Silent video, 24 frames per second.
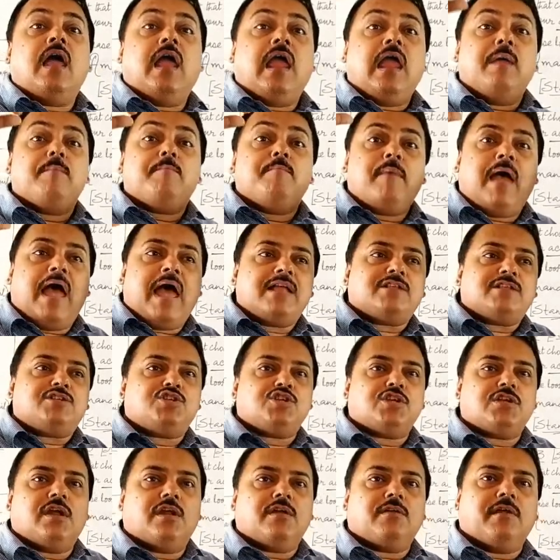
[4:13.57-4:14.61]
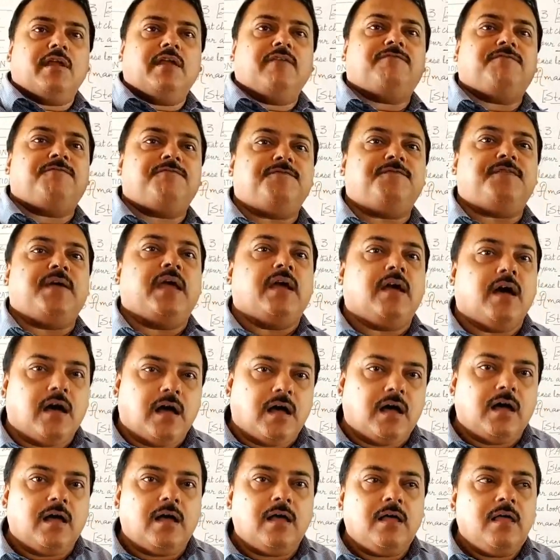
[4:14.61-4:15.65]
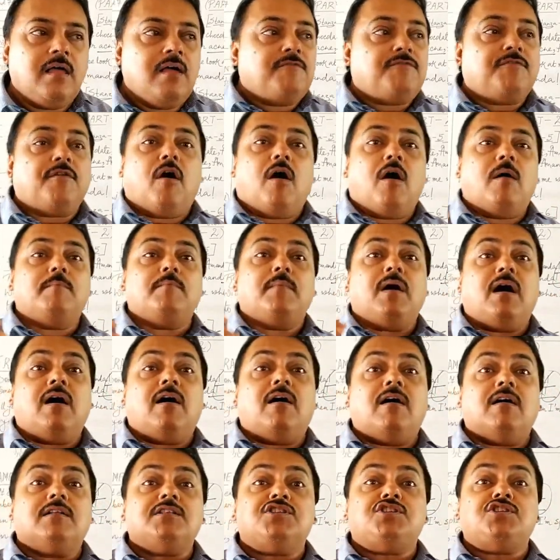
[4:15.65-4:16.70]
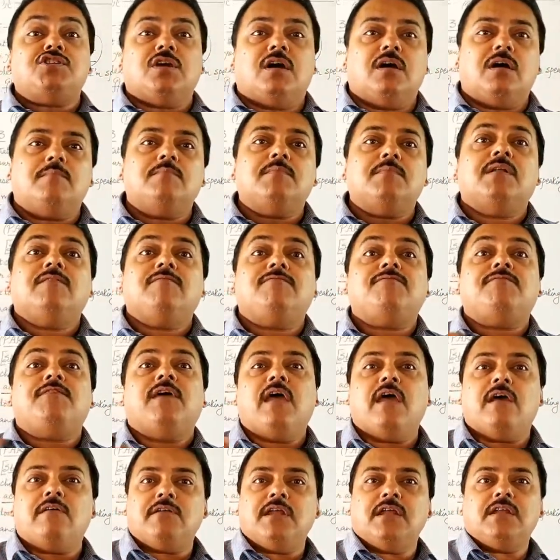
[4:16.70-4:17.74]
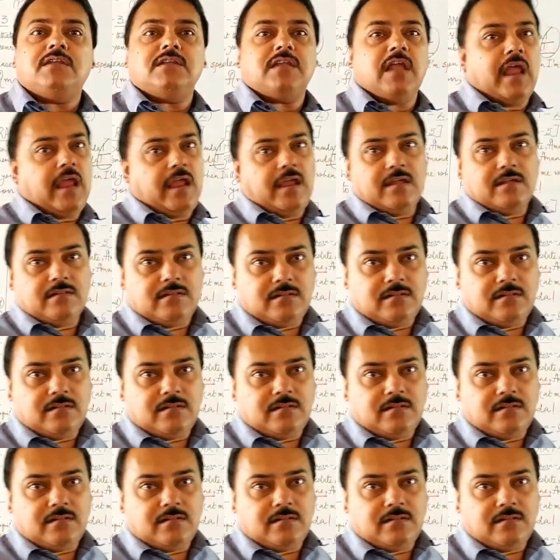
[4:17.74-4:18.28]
imaginary figure from a German fairy tale.